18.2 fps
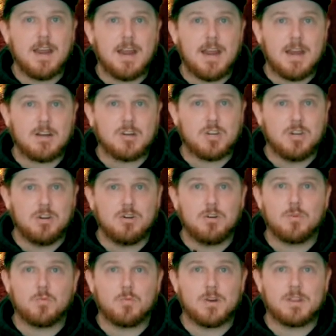in
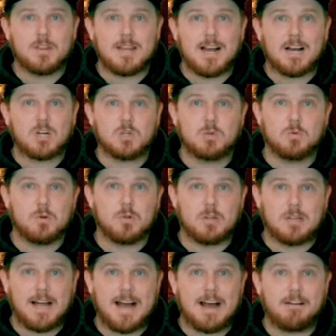tune with the
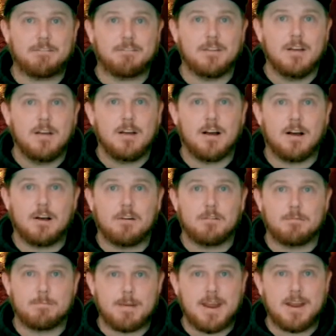actual laugh
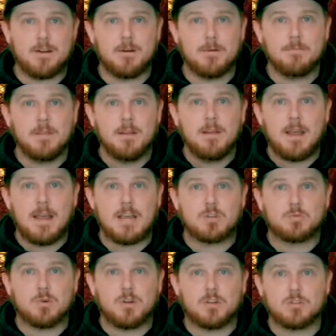of Baal,
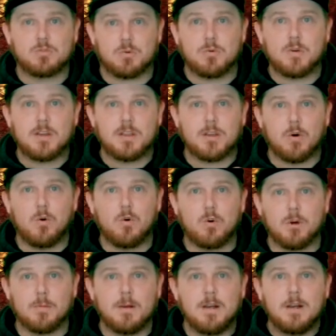as well as throwing at the
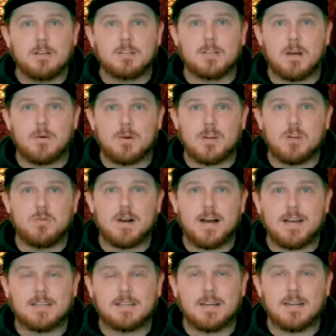orb, so that way you
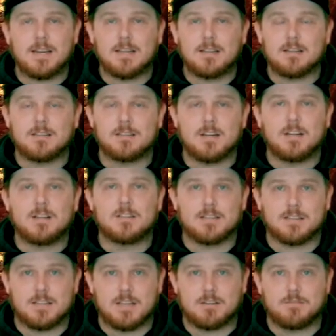guys can get this done
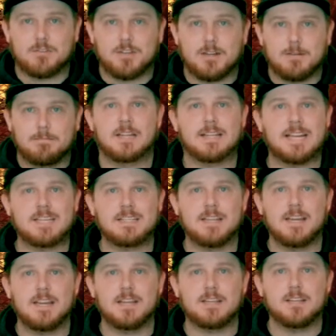successfully. The last
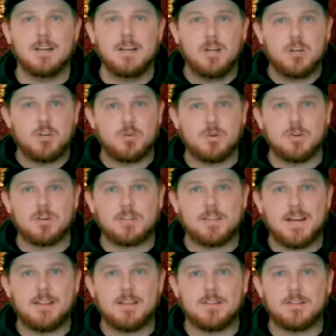thing is, do
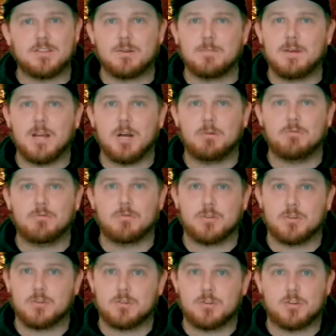understand that this is going to be helpful
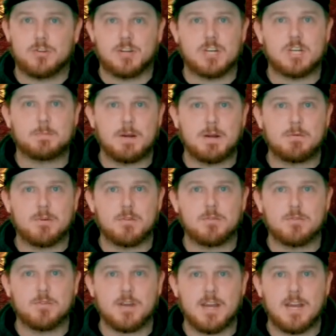for those that are trying to speed run
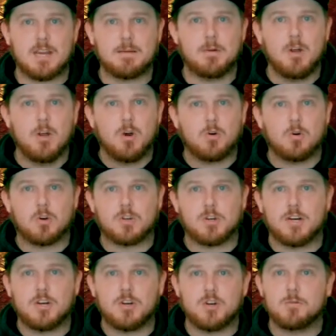through the game or
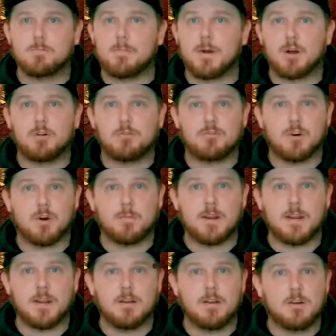trying to do Baal
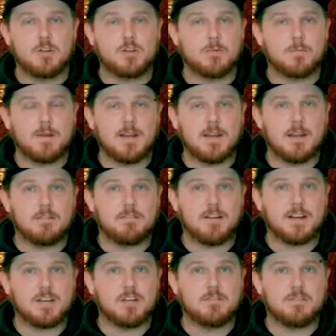farming to be
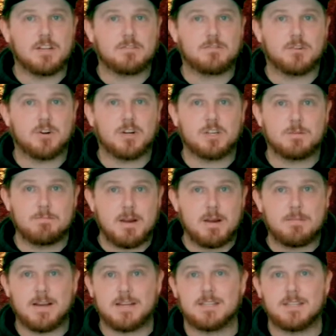effective as far as
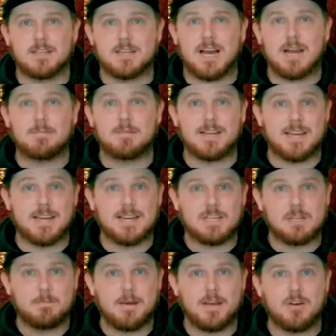minimizing the time to
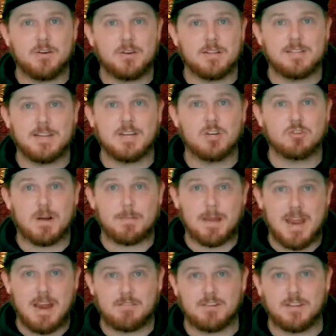get to Baal, because he can
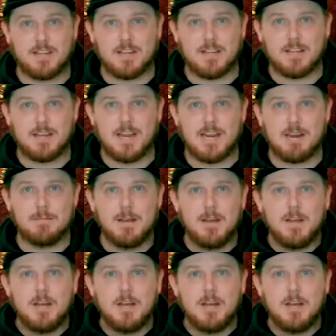drop everything in the game.